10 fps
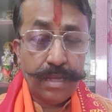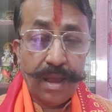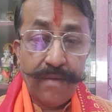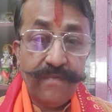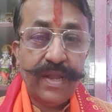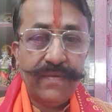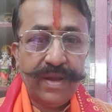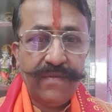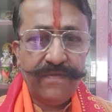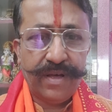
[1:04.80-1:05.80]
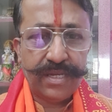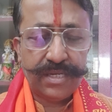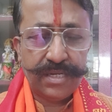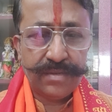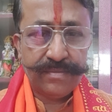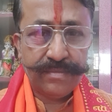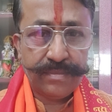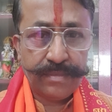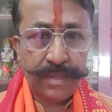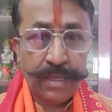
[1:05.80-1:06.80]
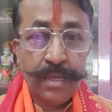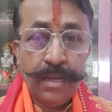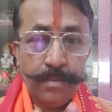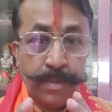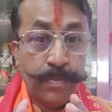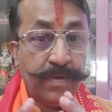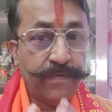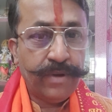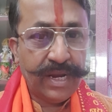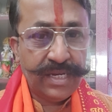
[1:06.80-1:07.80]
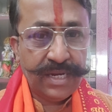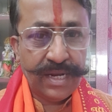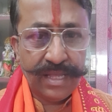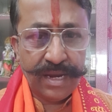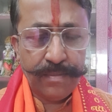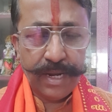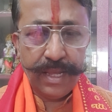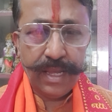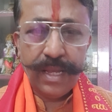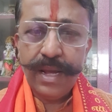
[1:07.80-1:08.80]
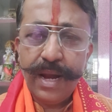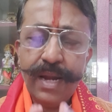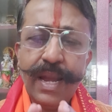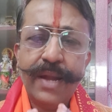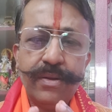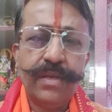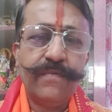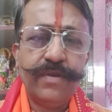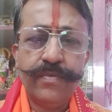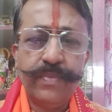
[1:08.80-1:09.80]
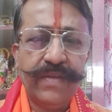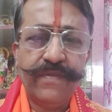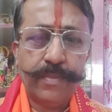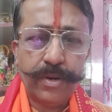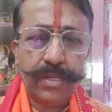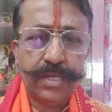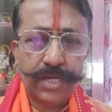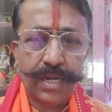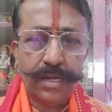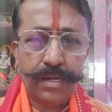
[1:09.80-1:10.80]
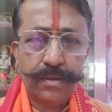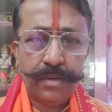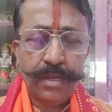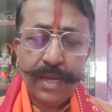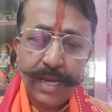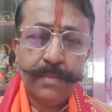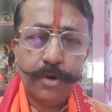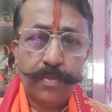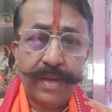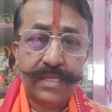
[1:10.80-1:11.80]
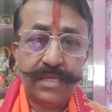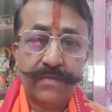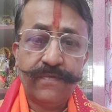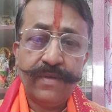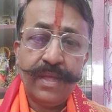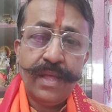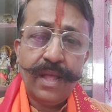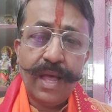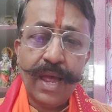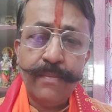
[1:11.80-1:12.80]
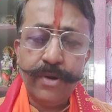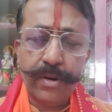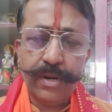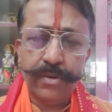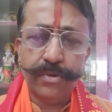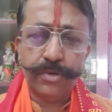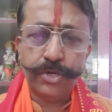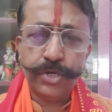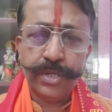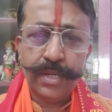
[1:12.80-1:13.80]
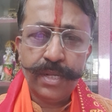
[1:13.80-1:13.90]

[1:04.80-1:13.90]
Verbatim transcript: and very fast. But before I share the remedy, I'd like to give you a brief about the channel and about myself. I'm Dr. Ghosh,